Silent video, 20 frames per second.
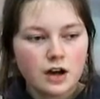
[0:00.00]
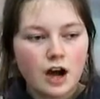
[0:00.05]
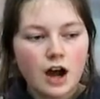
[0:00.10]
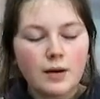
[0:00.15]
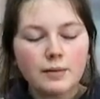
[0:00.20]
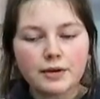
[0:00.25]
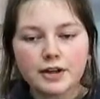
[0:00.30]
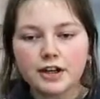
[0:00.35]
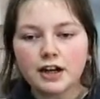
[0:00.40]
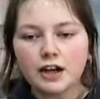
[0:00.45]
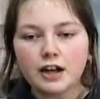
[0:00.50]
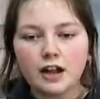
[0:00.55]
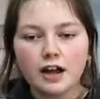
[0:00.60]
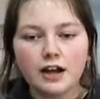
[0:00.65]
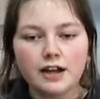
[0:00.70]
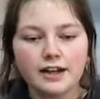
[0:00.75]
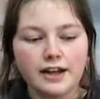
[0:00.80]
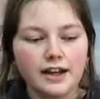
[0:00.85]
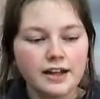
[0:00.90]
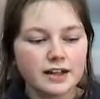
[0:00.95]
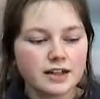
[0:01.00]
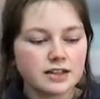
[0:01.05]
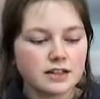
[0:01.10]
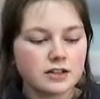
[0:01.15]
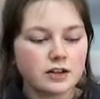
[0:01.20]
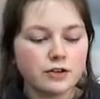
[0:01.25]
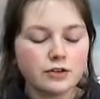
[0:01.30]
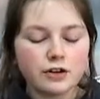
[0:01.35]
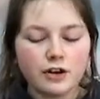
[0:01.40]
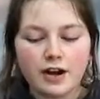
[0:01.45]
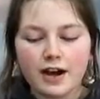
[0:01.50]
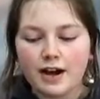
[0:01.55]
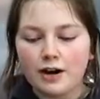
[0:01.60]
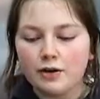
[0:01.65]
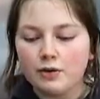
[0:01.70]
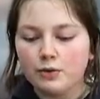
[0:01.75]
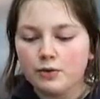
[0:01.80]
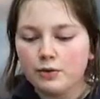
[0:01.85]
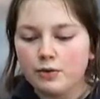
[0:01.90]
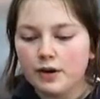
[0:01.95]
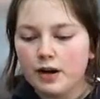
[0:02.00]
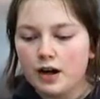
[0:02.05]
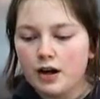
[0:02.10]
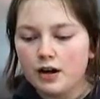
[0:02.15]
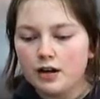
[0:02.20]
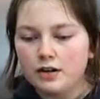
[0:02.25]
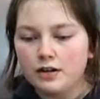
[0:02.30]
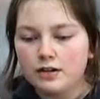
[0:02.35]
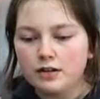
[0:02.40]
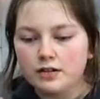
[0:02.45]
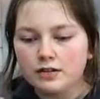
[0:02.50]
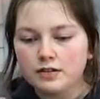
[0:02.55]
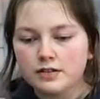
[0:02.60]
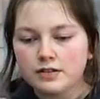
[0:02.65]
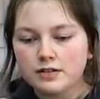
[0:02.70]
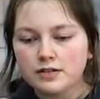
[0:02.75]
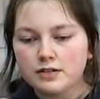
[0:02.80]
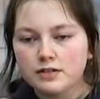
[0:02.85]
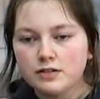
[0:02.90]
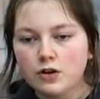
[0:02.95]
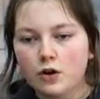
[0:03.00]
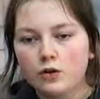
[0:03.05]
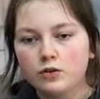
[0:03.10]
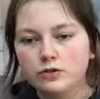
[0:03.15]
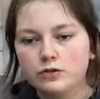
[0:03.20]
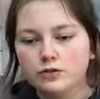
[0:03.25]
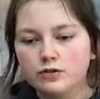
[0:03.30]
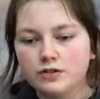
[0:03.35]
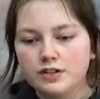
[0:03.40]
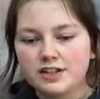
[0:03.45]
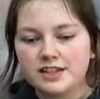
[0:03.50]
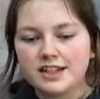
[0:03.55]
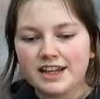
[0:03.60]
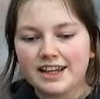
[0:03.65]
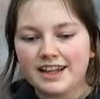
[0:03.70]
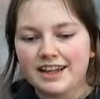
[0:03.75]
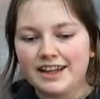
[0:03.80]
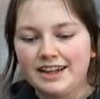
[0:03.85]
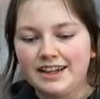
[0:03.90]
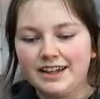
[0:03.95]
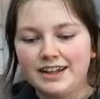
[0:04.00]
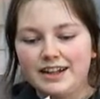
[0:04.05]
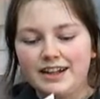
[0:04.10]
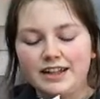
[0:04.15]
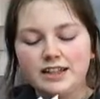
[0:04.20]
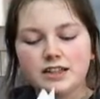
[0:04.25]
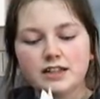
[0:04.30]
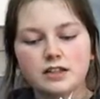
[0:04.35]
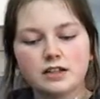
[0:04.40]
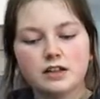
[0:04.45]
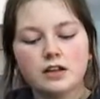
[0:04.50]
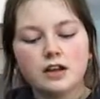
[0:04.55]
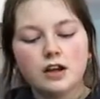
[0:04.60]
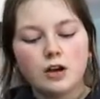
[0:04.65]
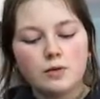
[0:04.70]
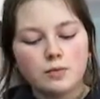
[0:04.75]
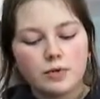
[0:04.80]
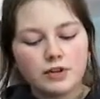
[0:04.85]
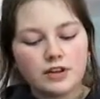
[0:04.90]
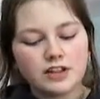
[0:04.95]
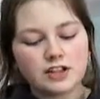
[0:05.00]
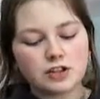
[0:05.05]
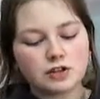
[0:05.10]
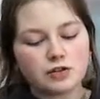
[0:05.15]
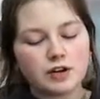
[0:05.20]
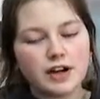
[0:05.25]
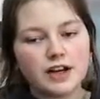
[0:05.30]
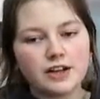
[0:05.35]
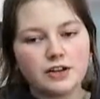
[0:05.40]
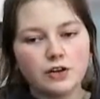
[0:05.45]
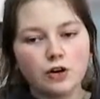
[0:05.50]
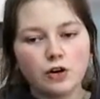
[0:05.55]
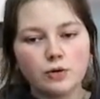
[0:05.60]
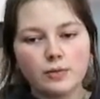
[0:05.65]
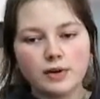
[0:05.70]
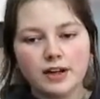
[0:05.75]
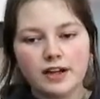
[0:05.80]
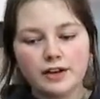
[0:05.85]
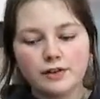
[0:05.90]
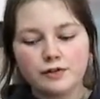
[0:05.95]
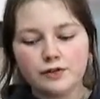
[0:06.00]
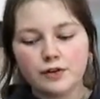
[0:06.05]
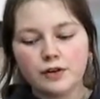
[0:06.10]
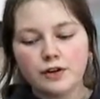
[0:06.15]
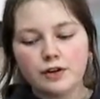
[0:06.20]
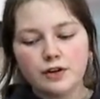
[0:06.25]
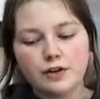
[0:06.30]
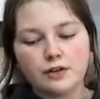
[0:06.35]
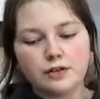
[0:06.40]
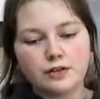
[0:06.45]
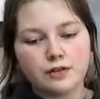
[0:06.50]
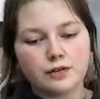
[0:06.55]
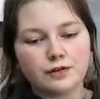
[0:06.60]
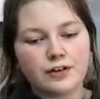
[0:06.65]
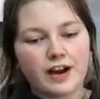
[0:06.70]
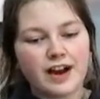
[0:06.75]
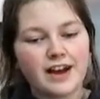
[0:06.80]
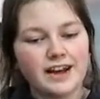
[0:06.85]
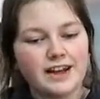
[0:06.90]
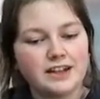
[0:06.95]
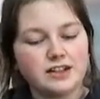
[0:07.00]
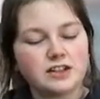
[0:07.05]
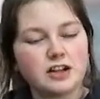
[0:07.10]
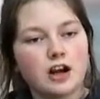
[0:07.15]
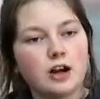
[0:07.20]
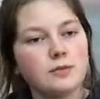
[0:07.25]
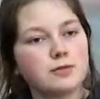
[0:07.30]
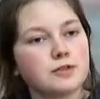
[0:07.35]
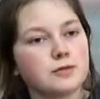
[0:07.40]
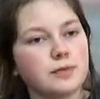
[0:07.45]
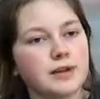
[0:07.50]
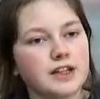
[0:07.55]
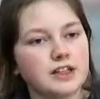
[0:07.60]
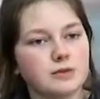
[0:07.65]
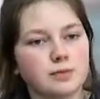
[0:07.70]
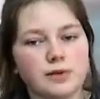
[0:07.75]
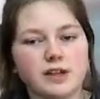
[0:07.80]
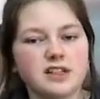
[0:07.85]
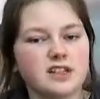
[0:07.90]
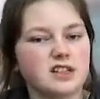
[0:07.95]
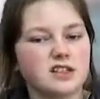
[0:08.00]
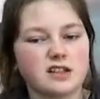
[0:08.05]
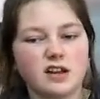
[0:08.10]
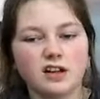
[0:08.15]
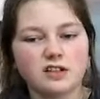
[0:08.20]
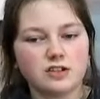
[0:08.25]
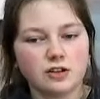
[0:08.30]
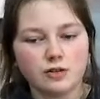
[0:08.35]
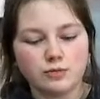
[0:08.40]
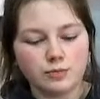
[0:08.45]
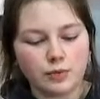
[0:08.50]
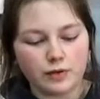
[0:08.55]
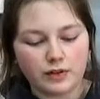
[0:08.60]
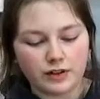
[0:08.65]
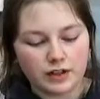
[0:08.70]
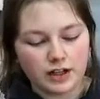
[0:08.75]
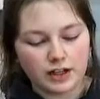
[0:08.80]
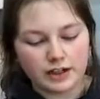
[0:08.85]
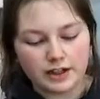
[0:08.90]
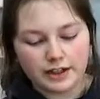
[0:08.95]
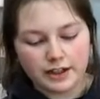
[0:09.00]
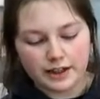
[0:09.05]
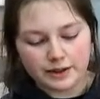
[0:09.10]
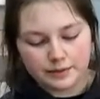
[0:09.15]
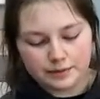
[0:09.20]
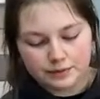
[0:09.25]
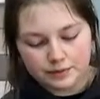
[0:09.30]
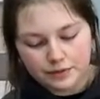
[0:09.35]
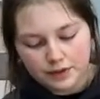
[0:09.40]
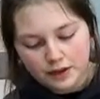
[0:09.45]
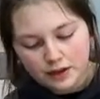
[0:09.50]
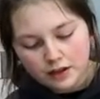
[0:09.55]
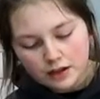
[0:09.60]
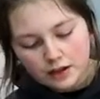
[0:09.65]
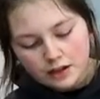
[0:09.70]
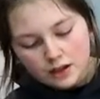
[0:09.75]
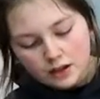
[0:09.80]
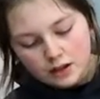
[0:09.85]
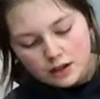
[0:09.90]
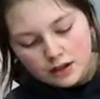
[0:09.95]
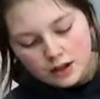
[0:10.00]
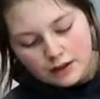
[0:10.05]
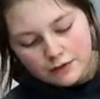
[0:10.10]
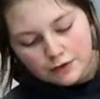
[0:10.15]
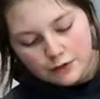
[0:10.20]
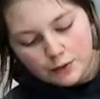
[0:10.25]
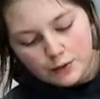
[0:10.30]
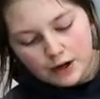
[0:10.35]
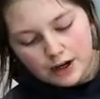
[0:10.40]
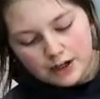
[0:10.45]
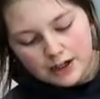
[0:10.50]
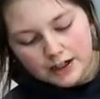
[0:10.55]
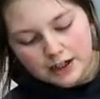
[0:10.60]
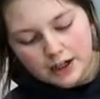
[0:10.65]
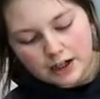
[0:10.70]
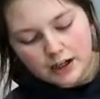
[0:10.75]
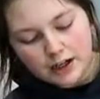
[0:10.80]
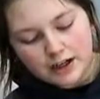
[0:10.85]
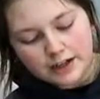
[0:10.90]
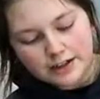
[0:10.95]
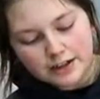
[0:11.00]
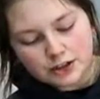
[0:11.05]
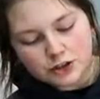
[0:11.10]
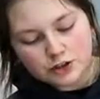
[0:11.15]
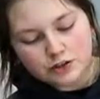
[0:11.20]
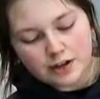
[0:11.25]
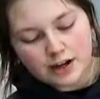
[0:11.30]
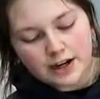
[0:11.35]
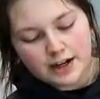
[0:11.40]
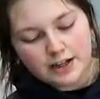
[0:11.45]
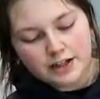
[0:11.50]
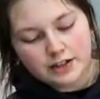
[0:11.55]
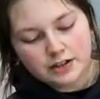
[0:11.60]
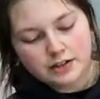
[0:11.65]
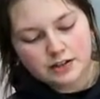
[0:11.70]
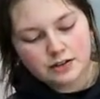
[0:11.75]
I'm going to line it because I don't know how non-sticky it is. But this tray, normally for the fathead types of pizza bases, I don't bother lining it. If you are going to line a tray